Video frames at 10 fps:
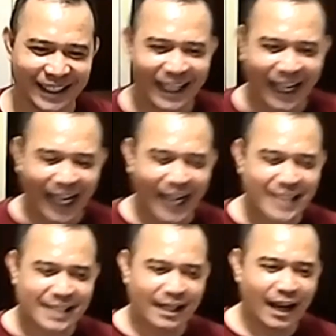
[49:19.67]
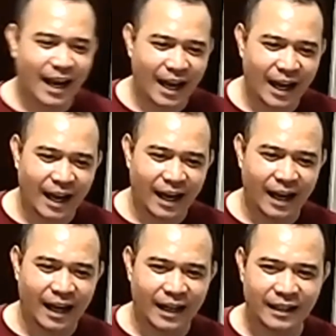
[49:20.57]
It's a
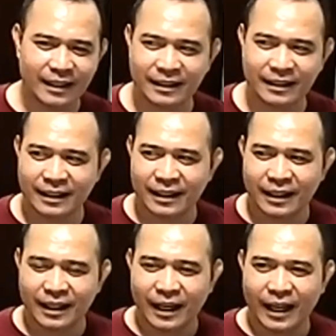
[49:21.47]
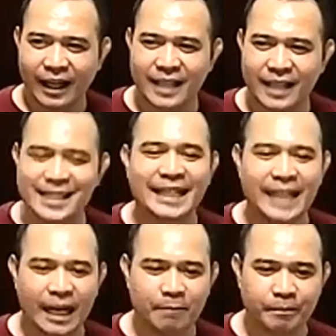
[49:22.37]

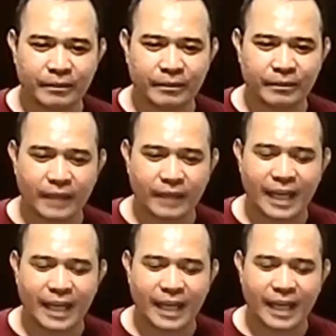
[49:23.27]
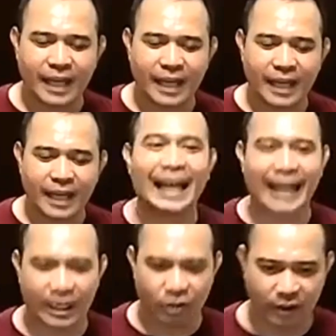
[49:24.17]
deep, it's a Hiligaynon,
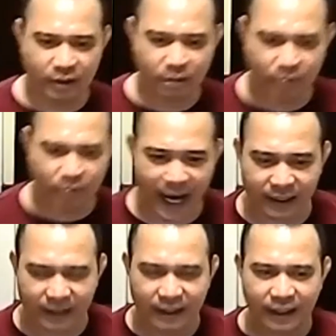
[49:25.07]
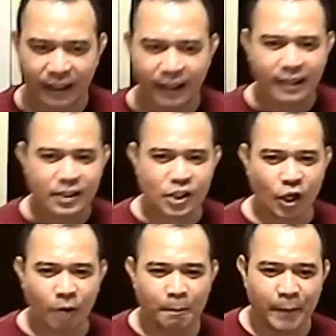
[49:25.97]
right? So,
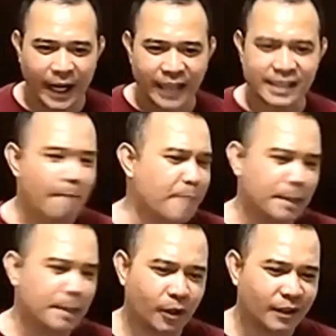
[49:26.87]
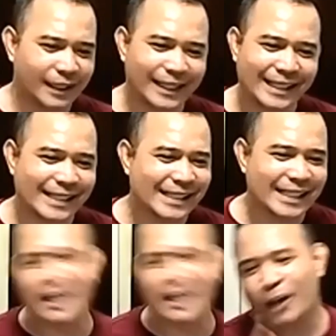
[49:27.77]
but some people, it's
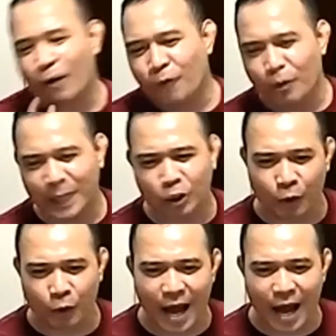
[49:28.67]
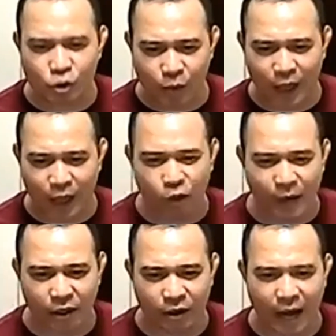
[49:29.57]
difficult for me to pronounce Walo Walo.
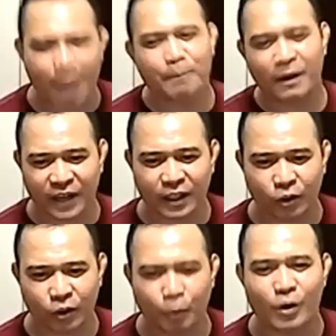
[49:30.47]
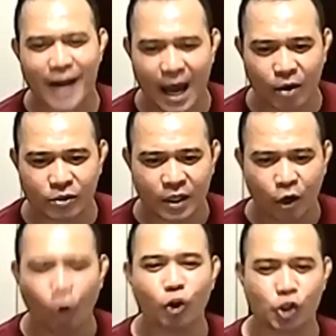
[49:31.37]
I prefer to pronounce
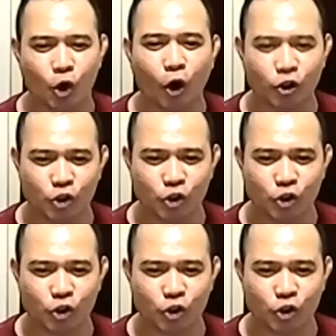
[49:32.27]
ocho ocho.